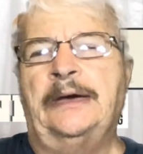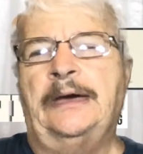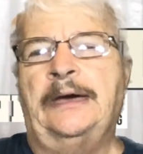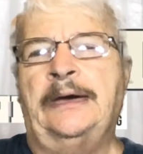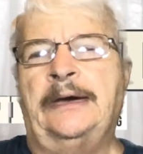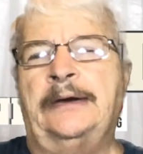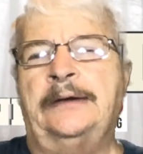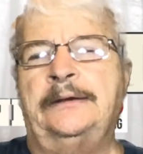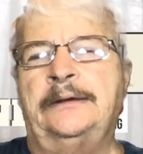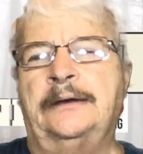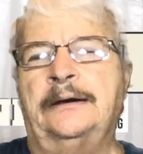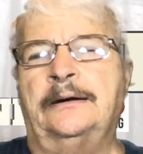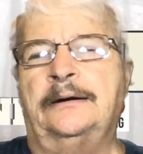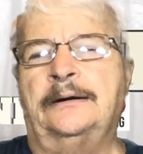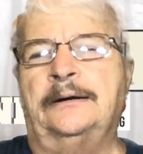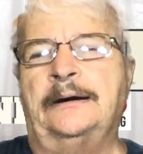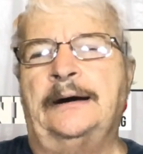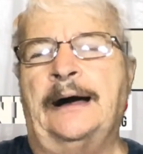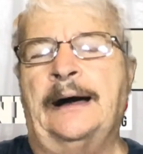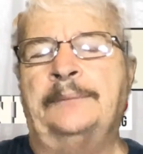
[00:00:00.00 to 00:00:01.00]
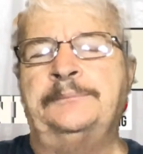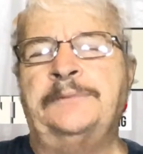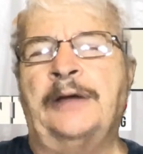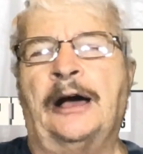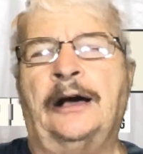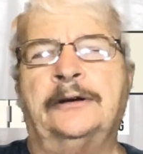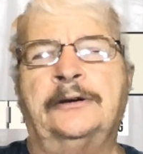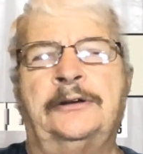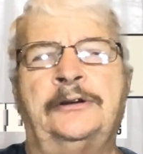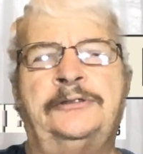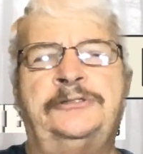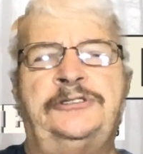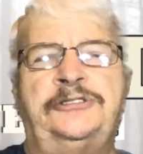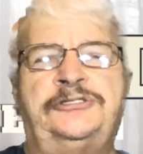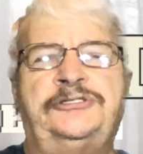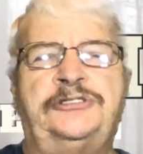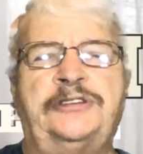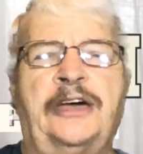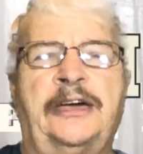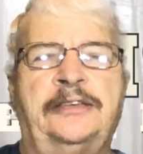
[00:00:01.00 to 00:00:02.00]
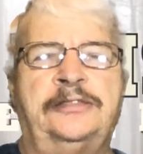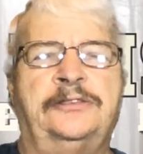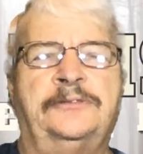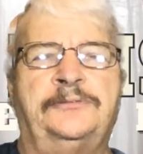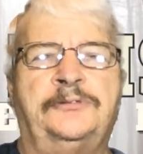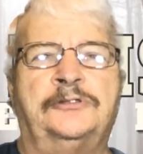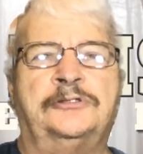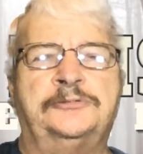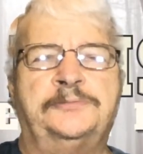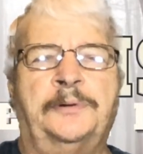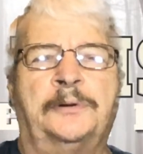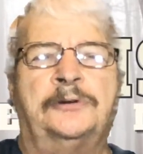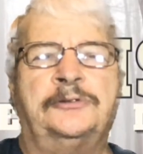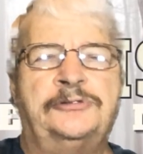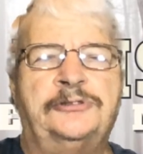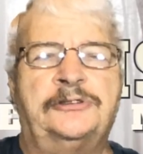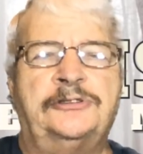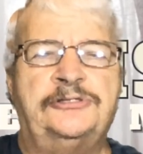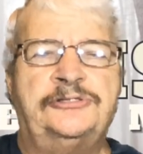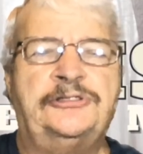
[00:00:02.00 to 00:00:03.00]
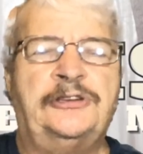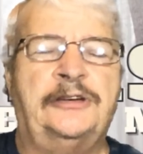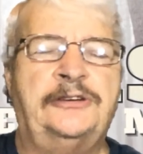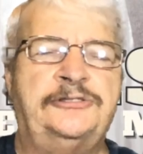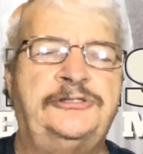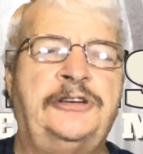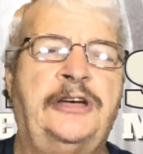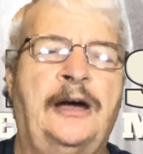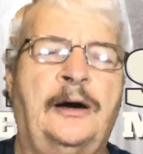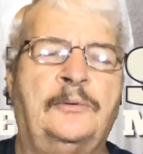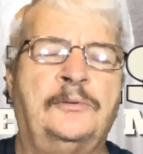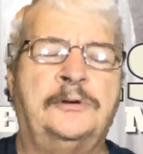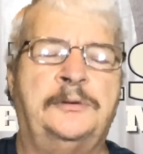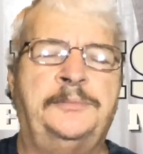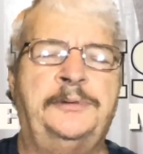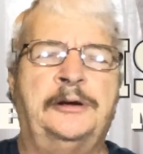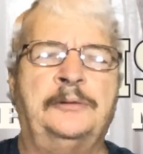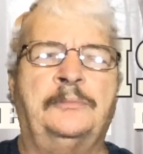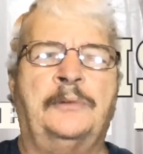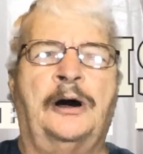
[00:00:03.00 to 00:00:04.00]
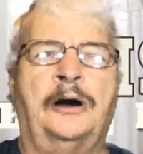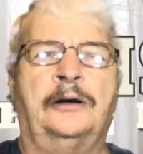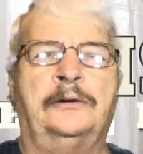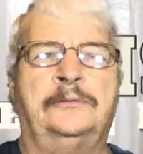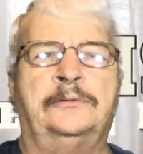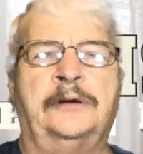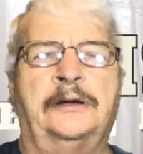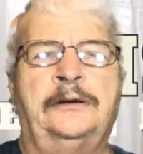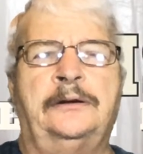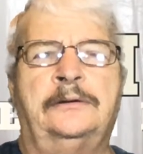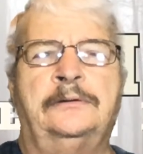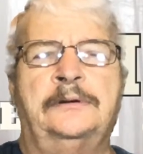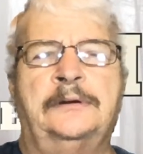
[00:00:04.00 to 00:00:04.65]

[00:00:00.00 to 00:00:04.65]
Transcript: And I'm not going to just take the first person that says, yeah, I want to be a moderator.